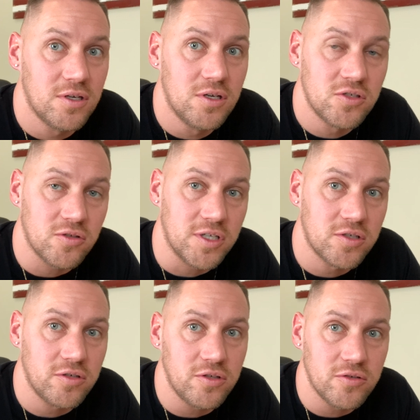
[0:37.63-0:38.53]
So let's
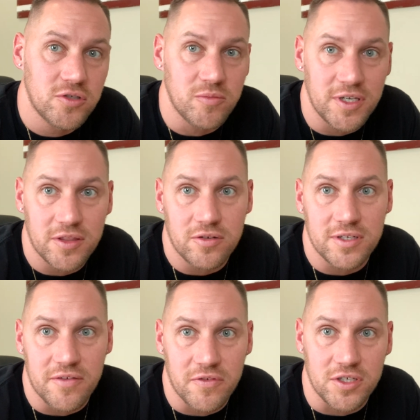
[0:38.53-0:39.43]
go to YouTube and get their
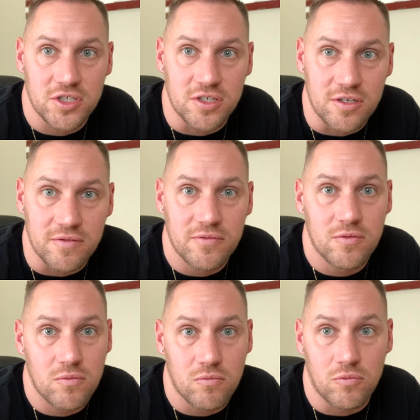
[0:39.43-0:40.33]
definition of
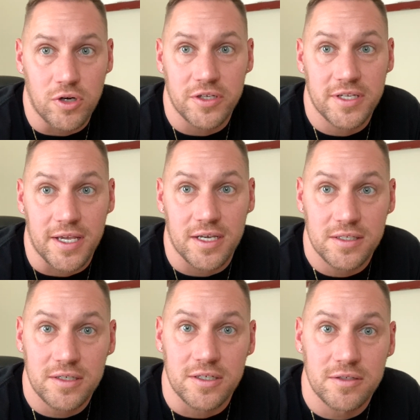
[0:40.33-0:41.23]
what tags
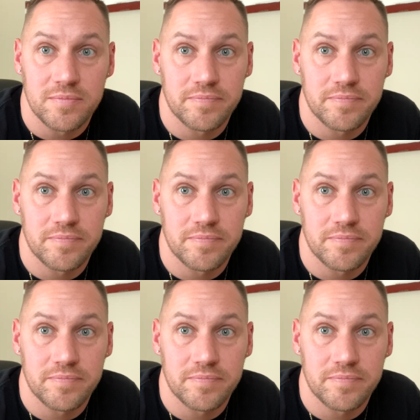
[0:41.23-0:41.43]
are.